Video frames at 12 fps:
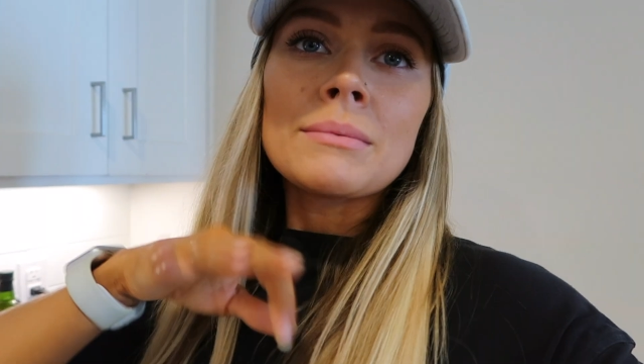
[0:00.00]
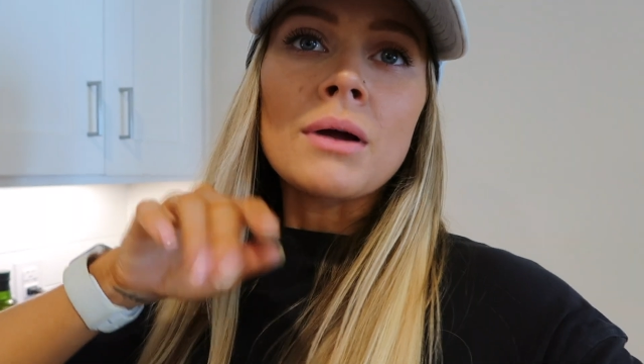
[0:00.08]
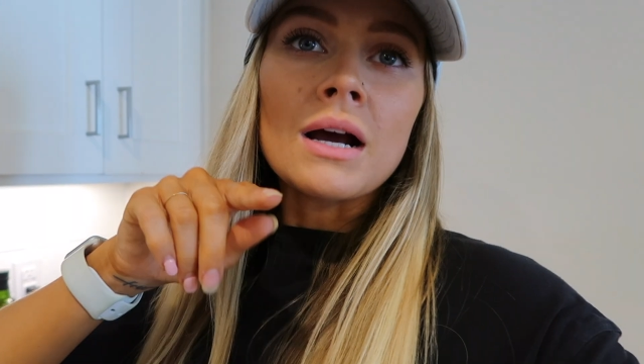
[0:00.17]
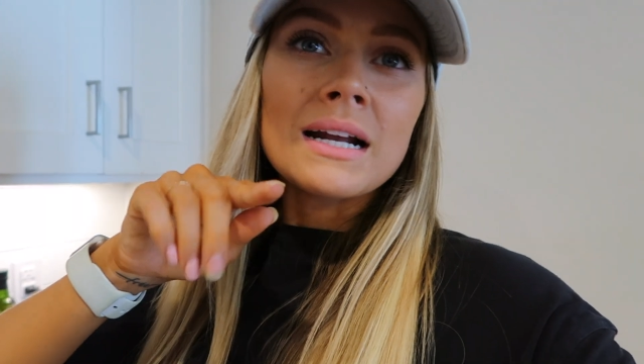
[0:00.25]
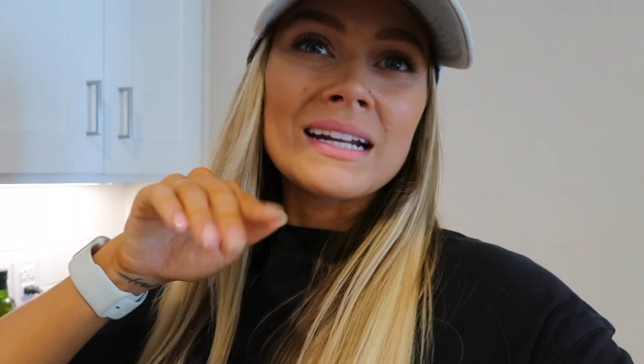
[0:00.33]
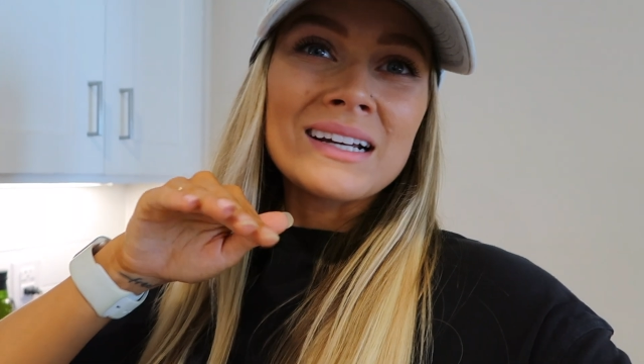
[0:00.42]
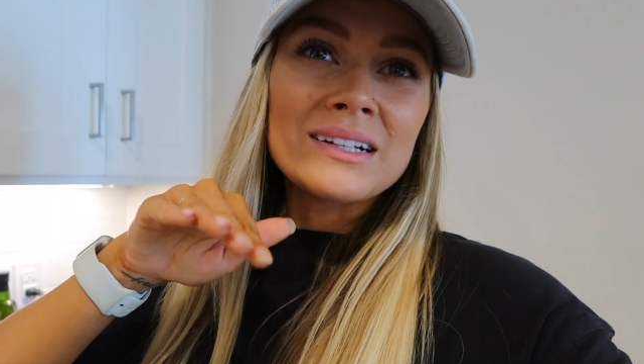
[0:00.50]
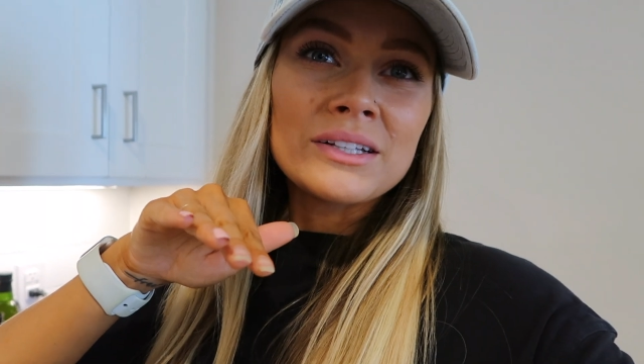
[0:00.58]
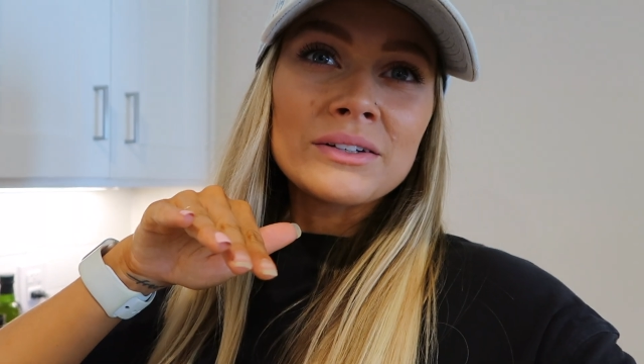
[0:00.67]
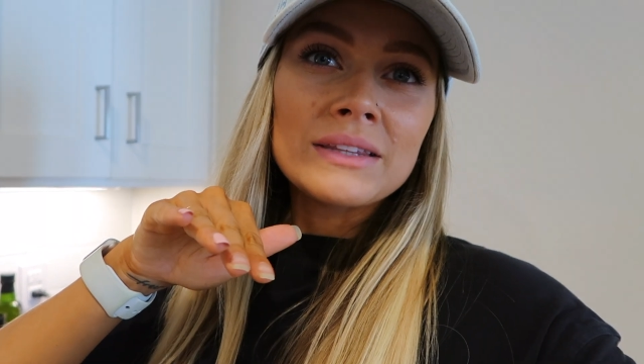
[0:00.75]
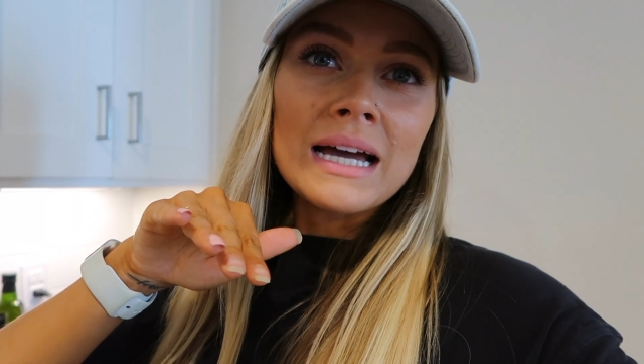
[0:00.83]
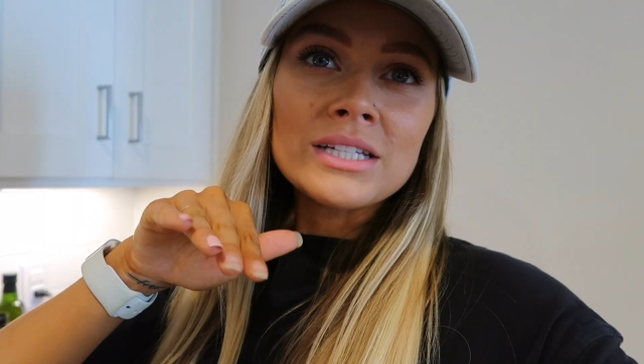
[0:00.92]
I'm not gonna
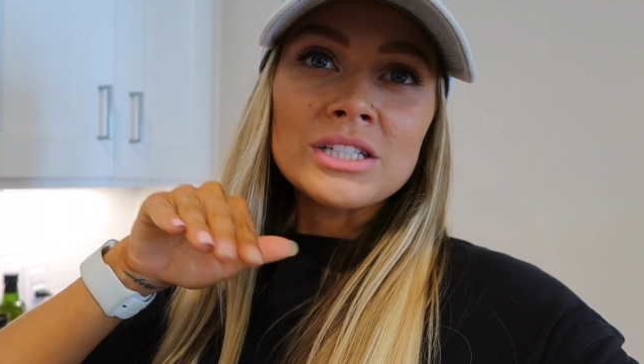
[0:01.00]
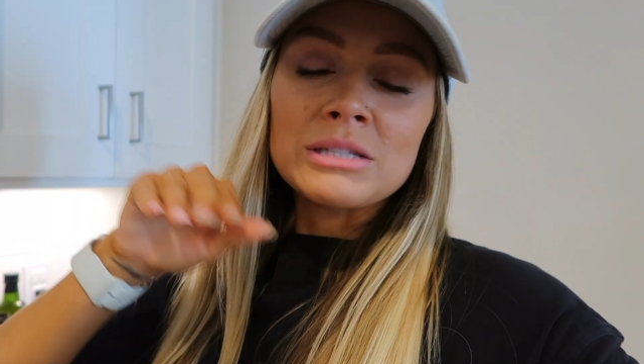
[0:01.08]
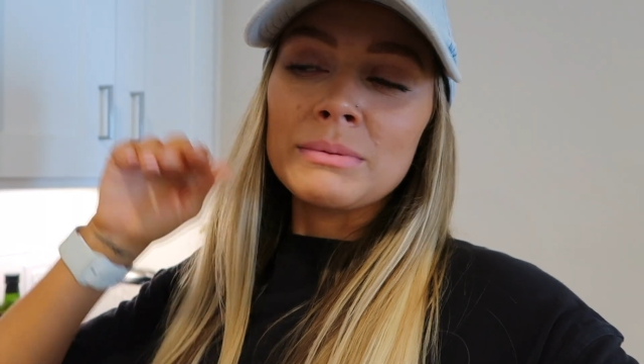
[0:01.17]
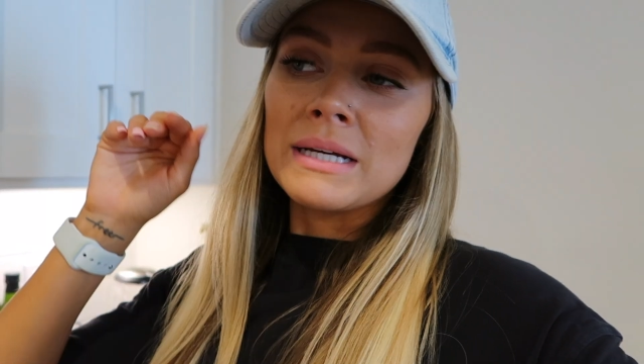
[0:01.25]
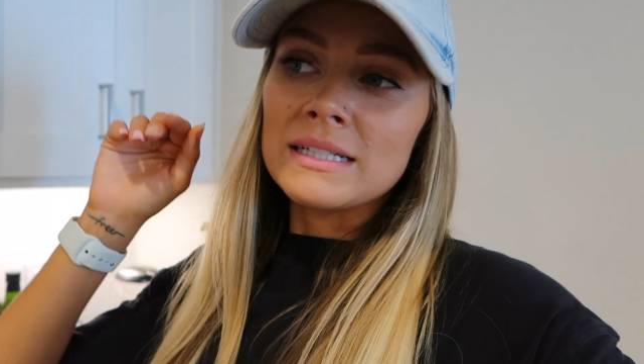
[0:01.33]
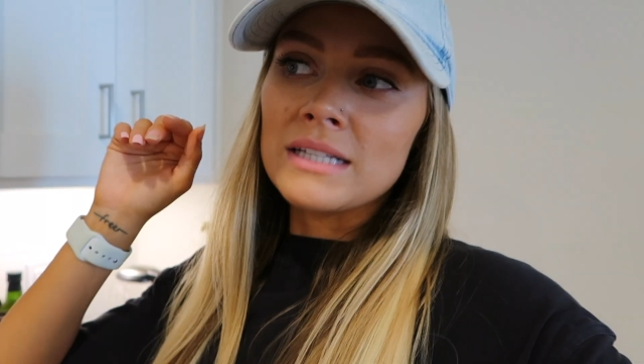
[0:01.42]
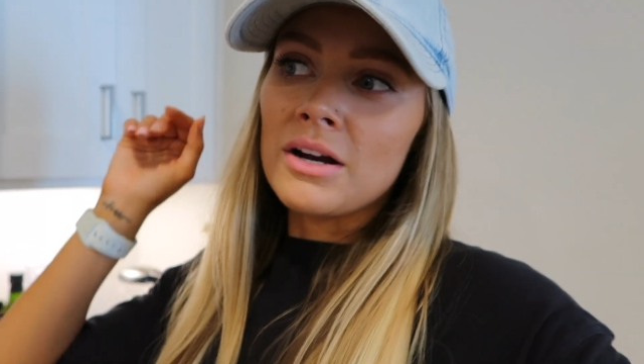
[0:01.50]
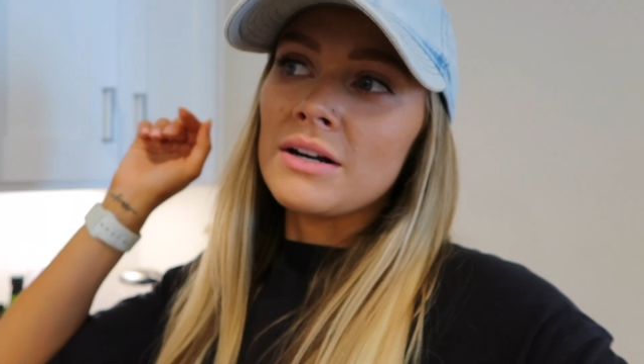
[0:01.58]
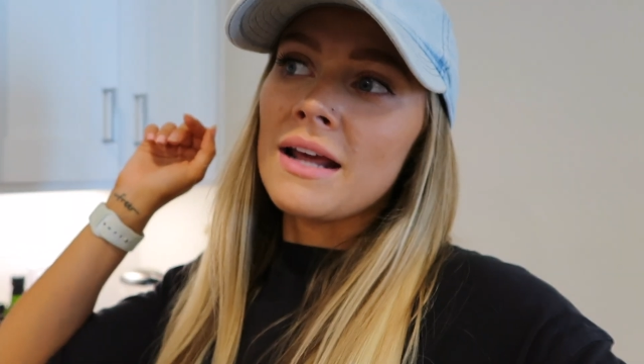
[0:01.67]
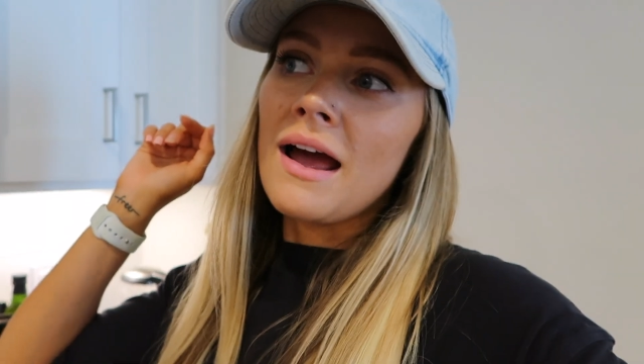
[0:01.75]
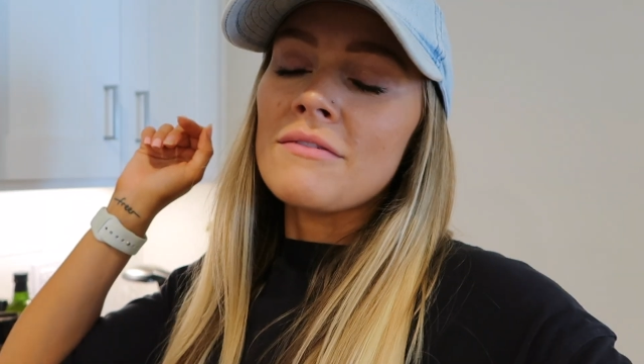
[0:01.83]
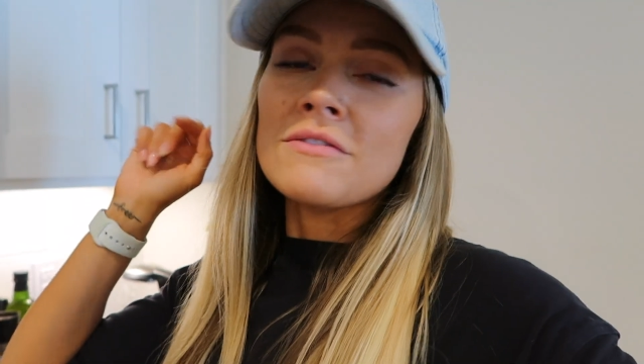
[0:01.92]
include that just because I
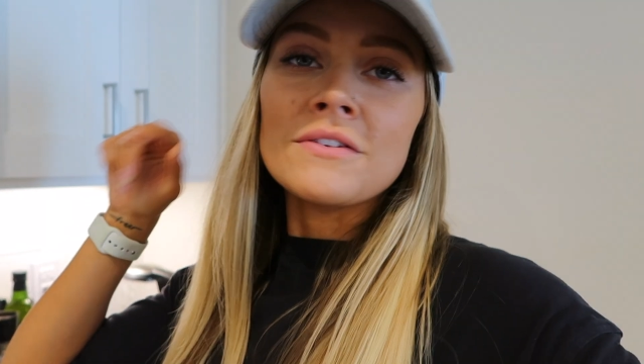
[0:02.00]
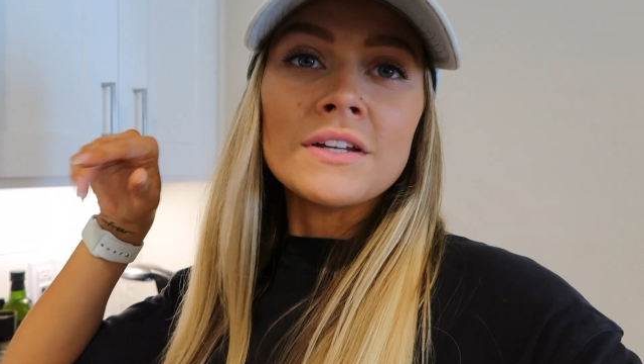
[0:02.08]
already have a